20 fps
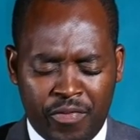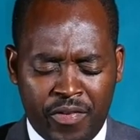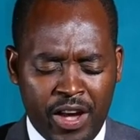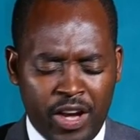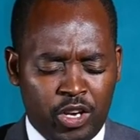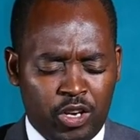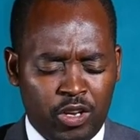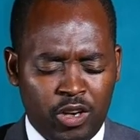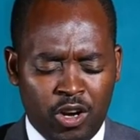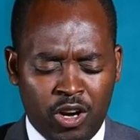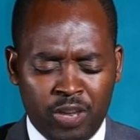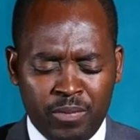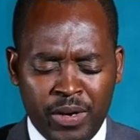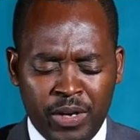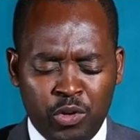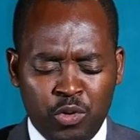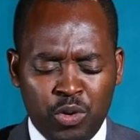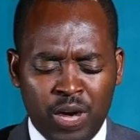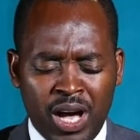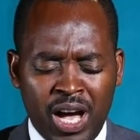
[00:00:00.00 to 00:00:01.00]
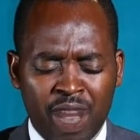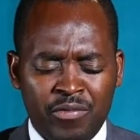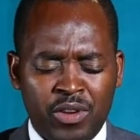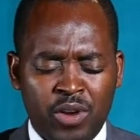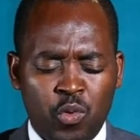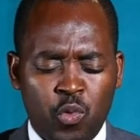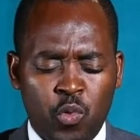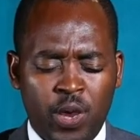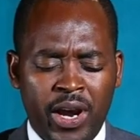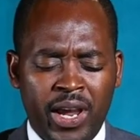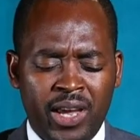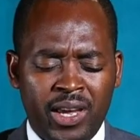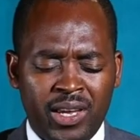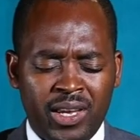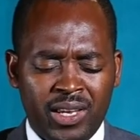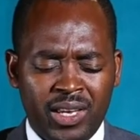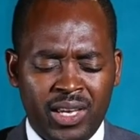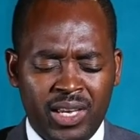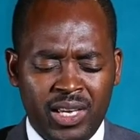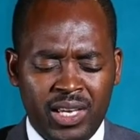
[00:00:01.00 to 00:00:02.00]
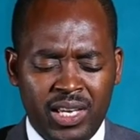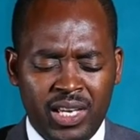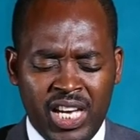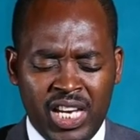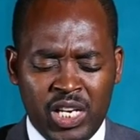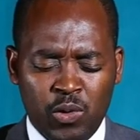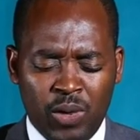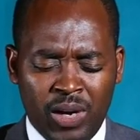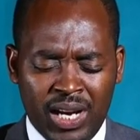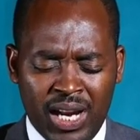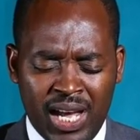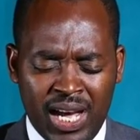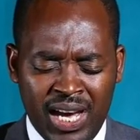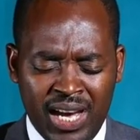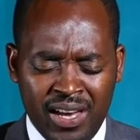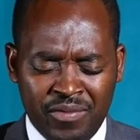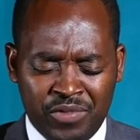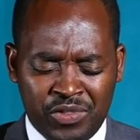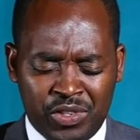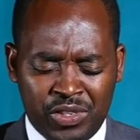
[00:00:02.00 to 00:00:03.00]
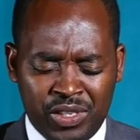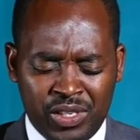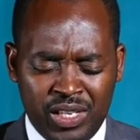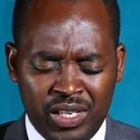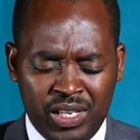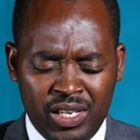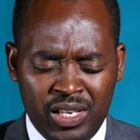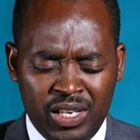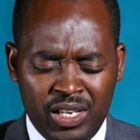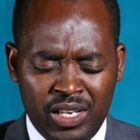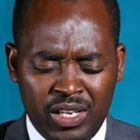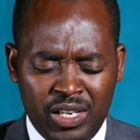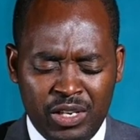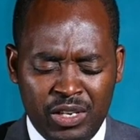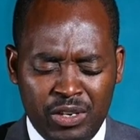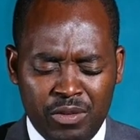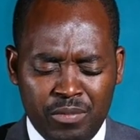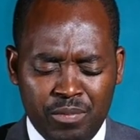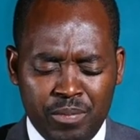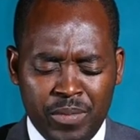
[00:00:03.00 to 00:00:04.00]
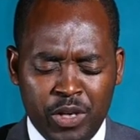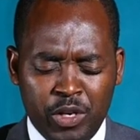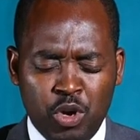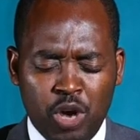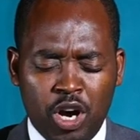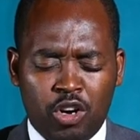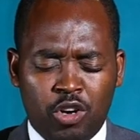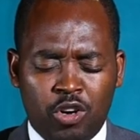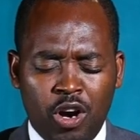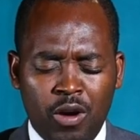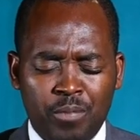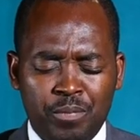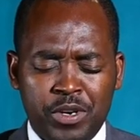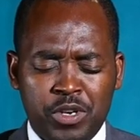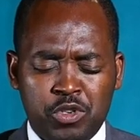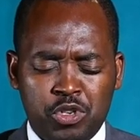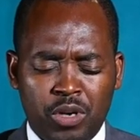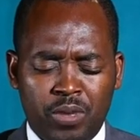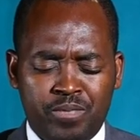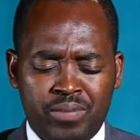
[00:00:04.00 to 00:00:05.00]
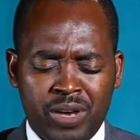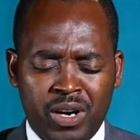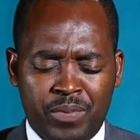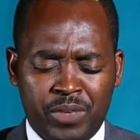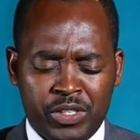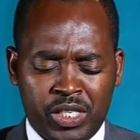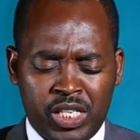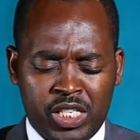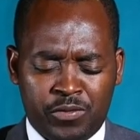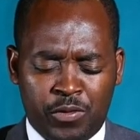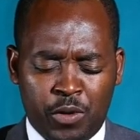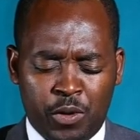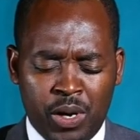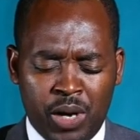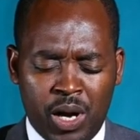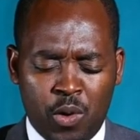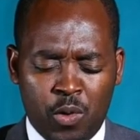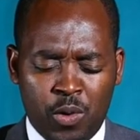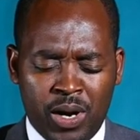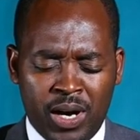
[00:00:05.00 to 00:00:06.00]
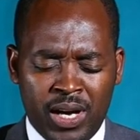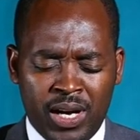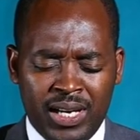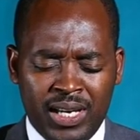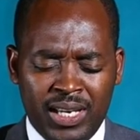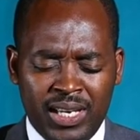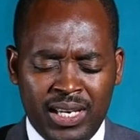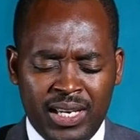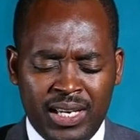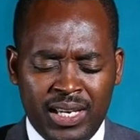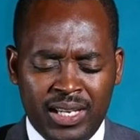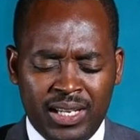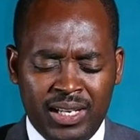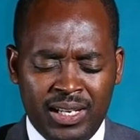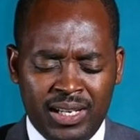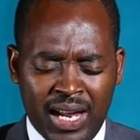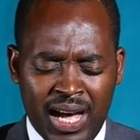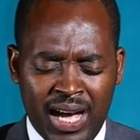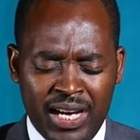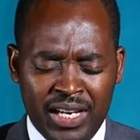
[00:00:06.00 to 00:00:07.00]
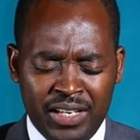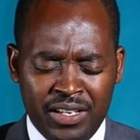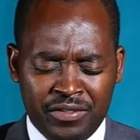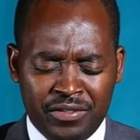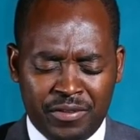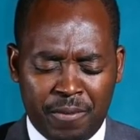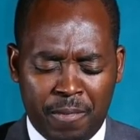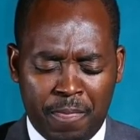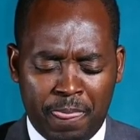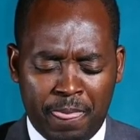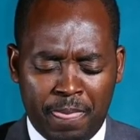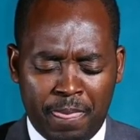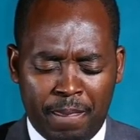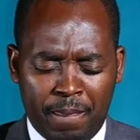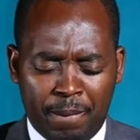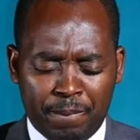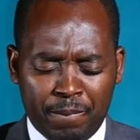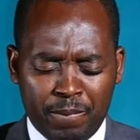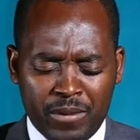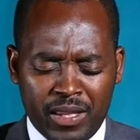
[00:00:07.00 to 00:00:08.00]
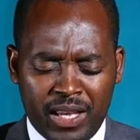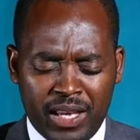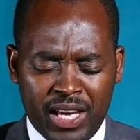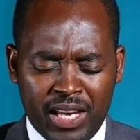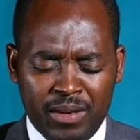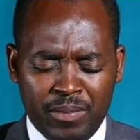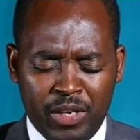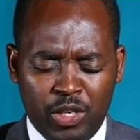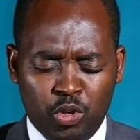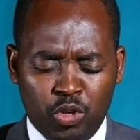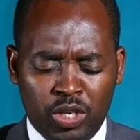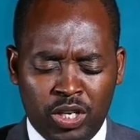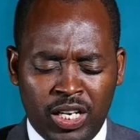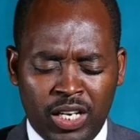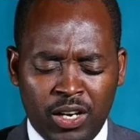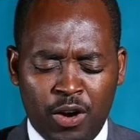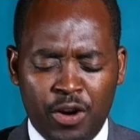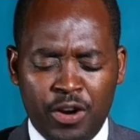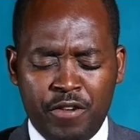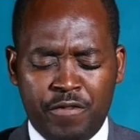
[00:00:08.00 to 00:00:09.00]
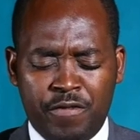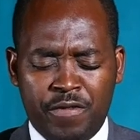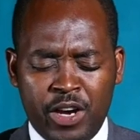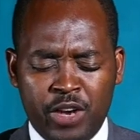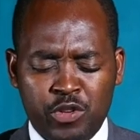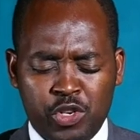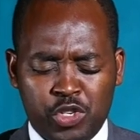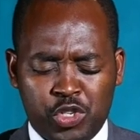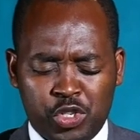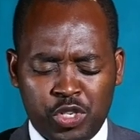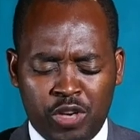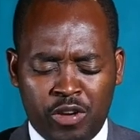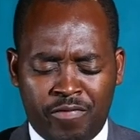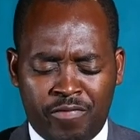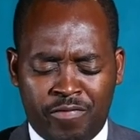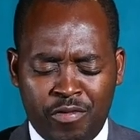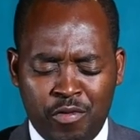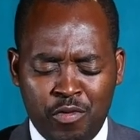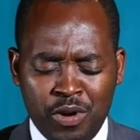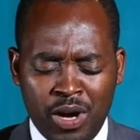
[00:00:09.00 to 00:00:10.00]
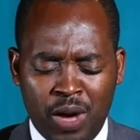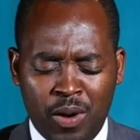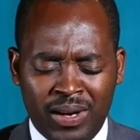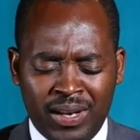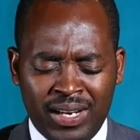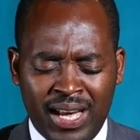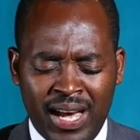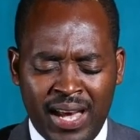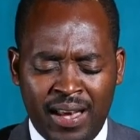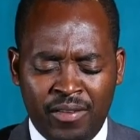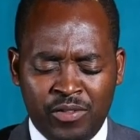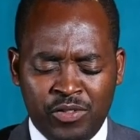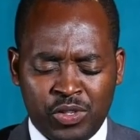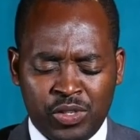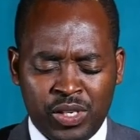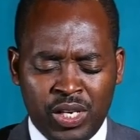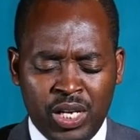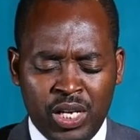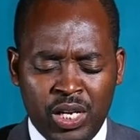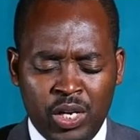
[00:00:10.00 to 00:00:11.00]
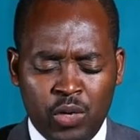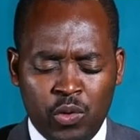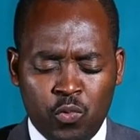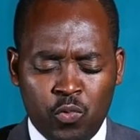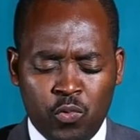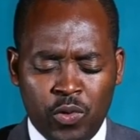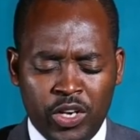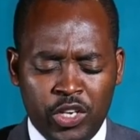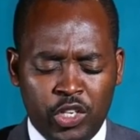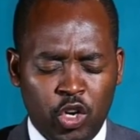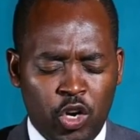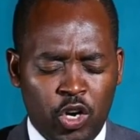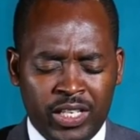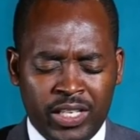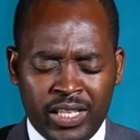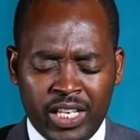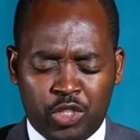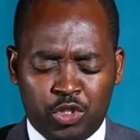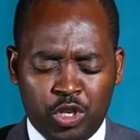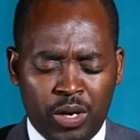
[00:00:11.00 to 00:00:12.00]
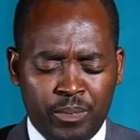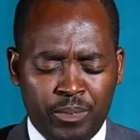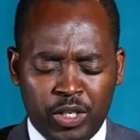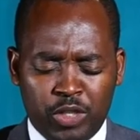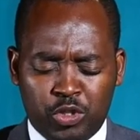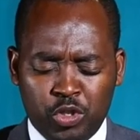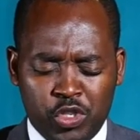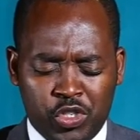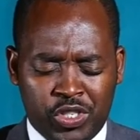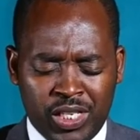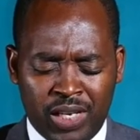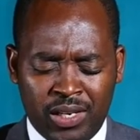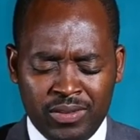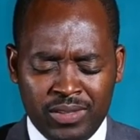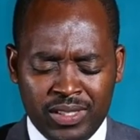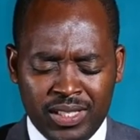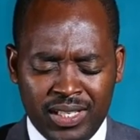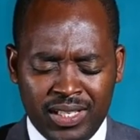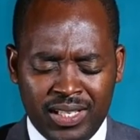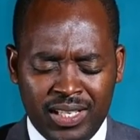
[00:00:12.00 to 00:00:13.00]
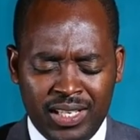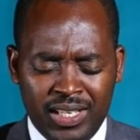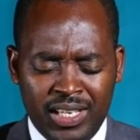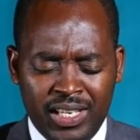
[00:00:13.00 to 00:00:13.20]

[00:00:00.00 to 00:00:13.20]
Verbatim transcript: Thank you, Lord. May you have your way in our lives. May you accomplish your purposes for our life. And may you glorify yourself through our lives when yonder the trumpet will sound.